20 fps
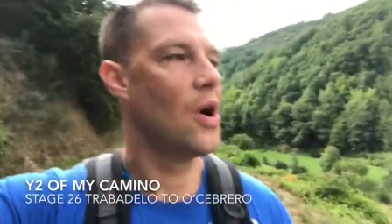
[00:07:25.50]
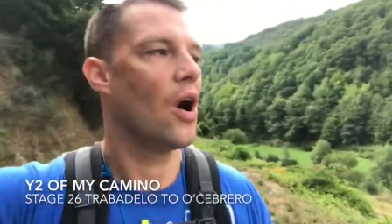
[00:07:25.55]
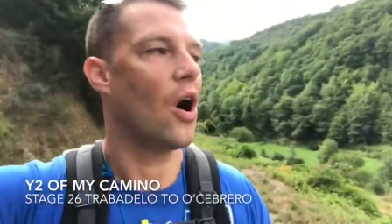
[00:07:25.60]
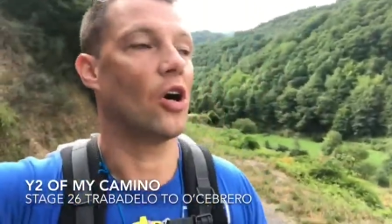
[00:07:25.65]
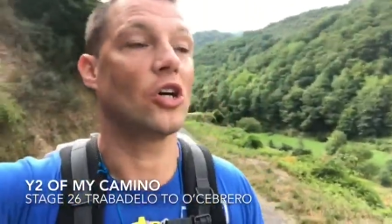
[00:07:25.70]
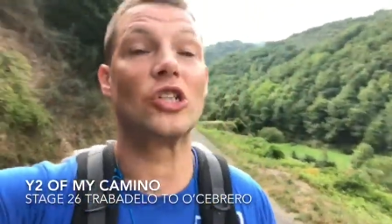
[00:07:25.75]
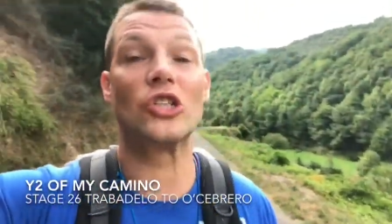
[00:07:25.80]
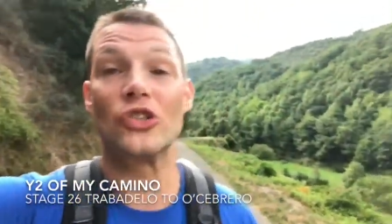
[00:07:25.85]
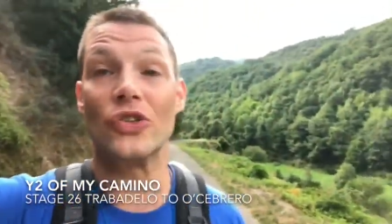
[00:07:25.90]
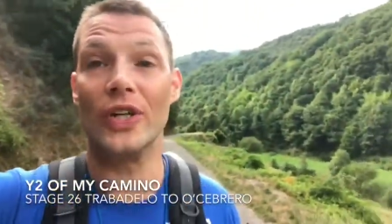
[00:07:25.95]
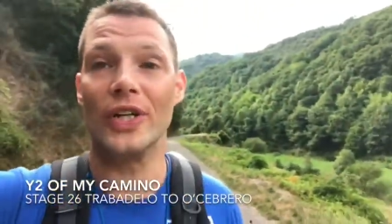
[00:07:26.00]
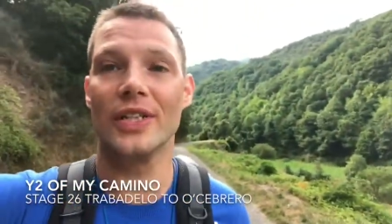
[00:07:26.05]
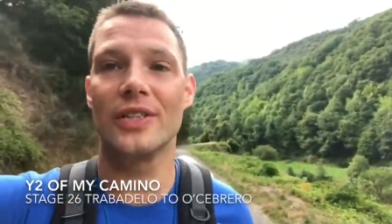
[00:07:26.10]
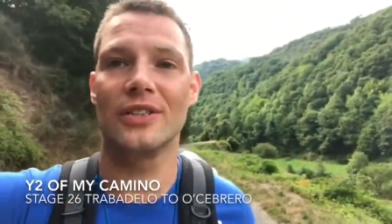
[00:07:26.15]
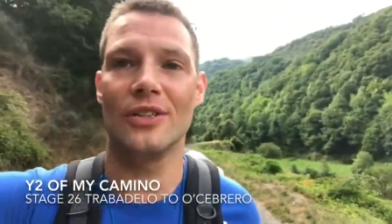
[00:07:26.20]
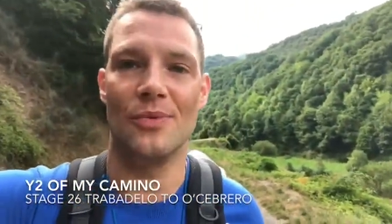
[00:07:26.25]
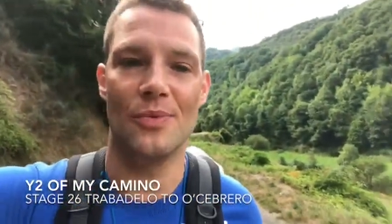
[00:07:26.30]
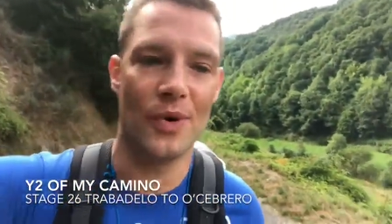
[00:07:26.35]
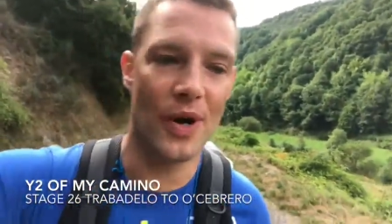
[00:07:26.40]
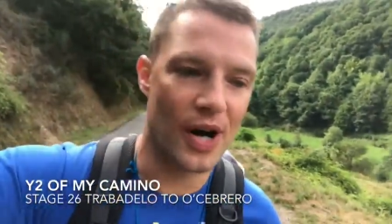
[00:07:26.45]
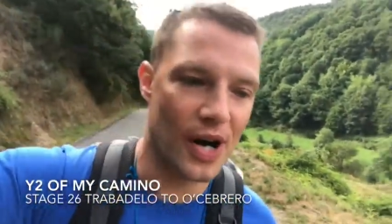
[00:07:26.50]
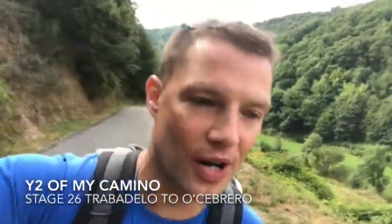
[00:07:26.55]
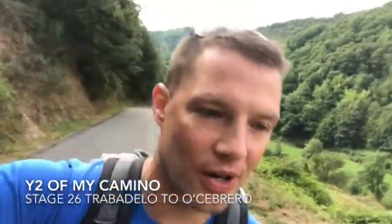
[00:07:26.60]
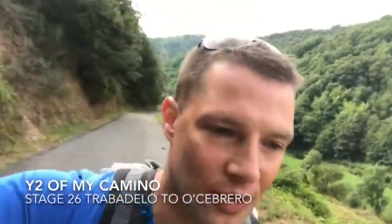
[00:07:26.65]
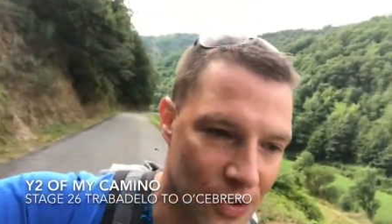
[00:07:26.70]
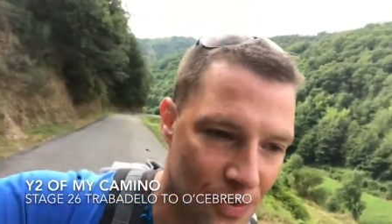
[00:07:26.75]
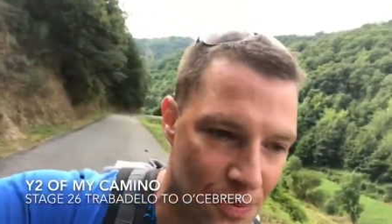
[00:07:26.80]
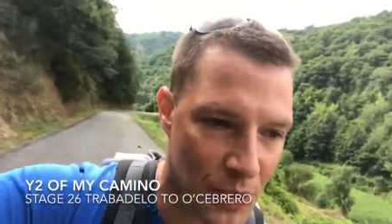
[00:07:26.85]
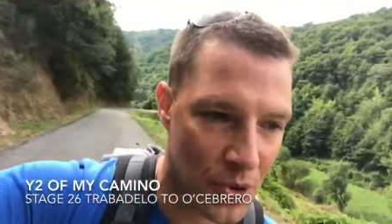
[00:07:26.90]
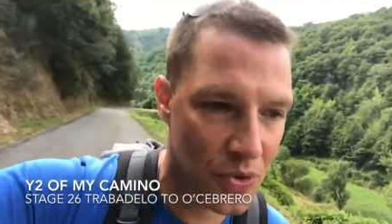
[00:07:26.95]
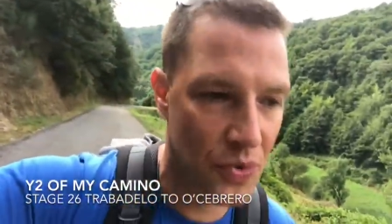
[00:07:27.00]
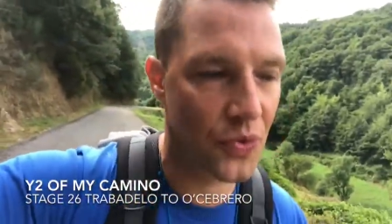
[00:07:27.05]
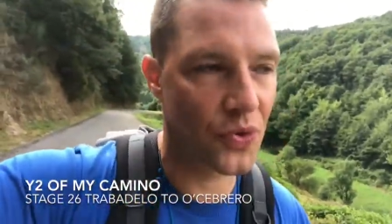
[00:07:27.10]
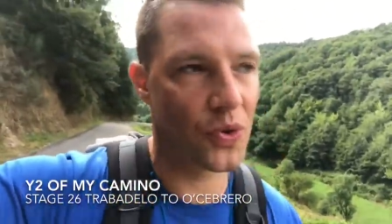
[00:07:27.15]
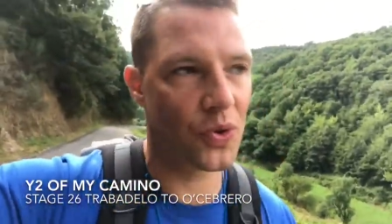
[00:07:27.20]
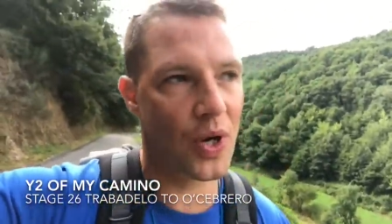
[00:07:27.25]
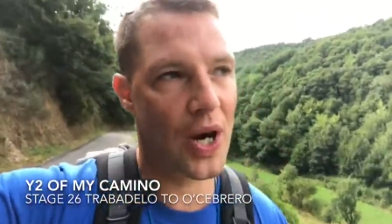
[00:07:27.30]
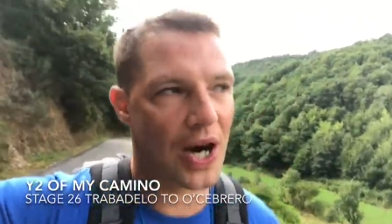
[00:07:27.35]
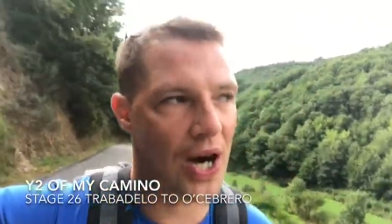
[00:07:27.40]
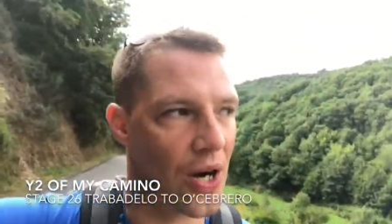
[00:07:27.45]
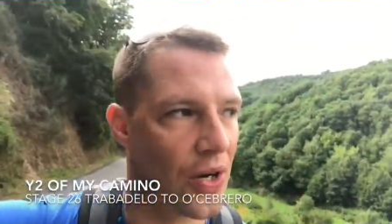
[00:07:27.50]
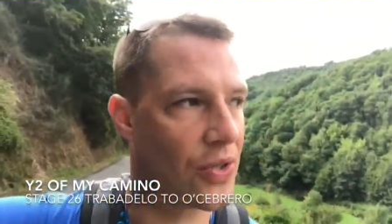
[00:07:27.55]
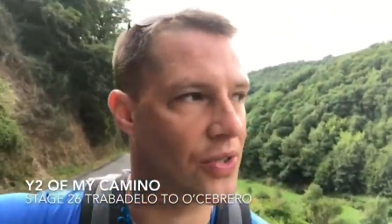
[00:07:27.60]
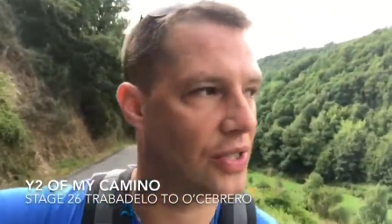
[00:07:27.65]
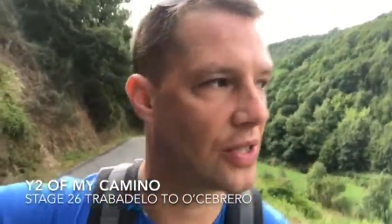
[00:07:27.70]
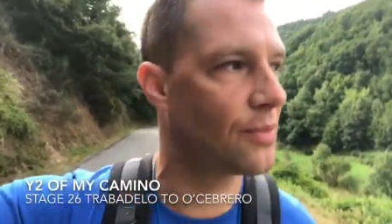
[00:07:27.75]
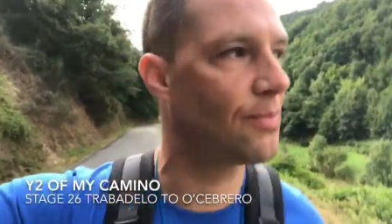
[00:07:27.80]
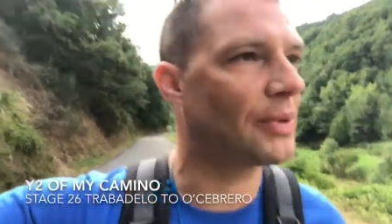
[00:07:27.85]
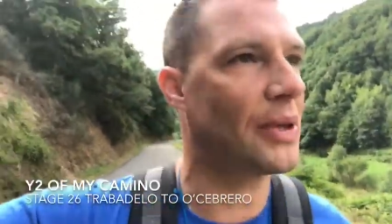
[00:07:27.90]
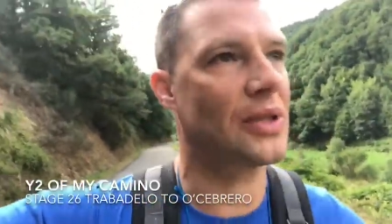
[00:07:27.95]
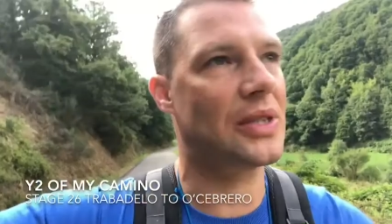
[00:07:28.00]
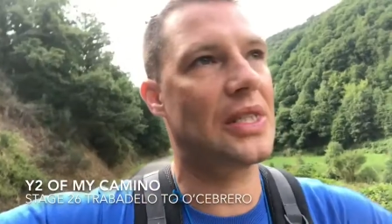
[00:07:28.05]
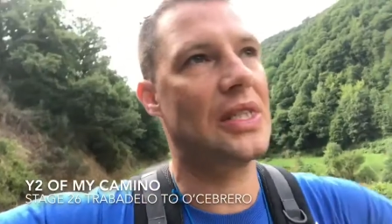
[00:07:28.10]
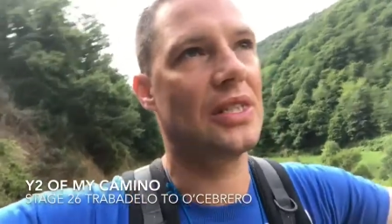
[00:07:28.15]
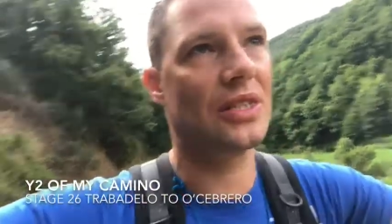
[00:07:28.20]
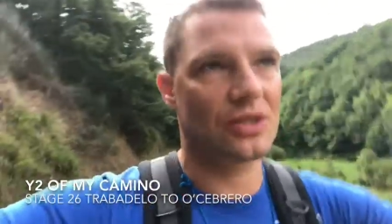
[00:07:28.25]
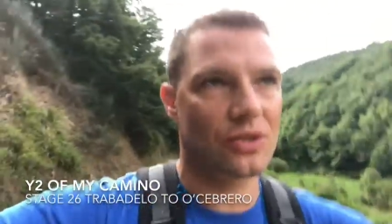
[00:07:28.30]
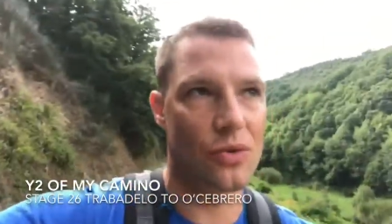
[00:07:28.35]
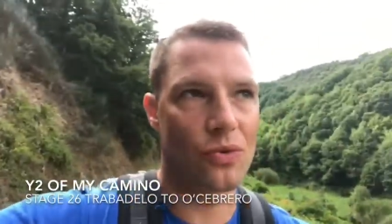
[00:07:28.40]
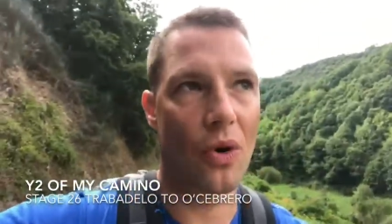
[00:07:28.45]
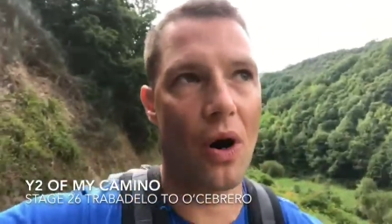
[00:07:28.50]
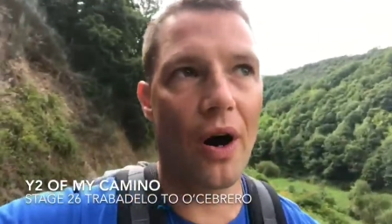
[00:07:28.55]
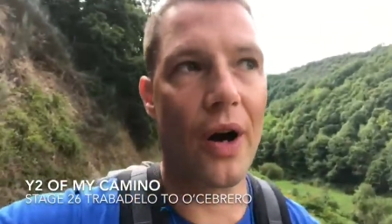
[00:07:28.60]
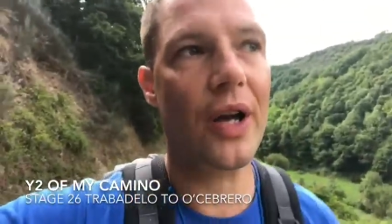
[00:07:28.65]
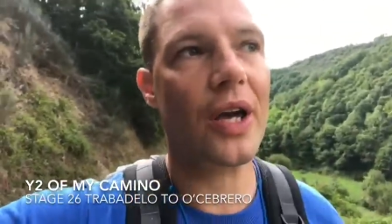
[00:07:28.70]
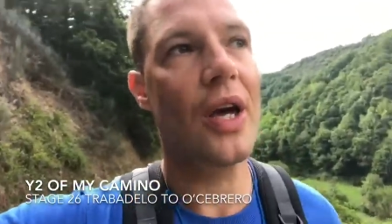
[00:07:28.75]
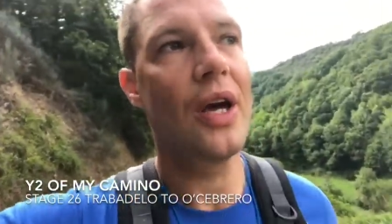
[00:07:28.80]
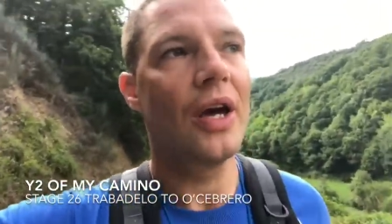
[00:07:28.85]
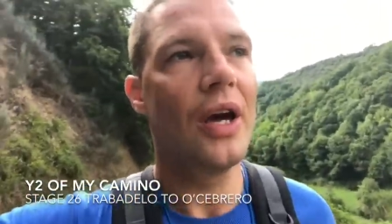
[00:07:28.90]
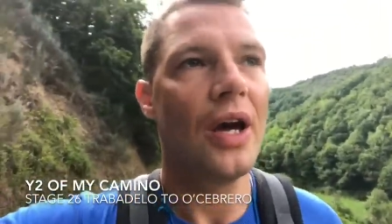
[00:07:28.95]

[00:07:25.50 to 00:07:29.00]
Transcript: Austria somewhere. beautiful houses built into the rock,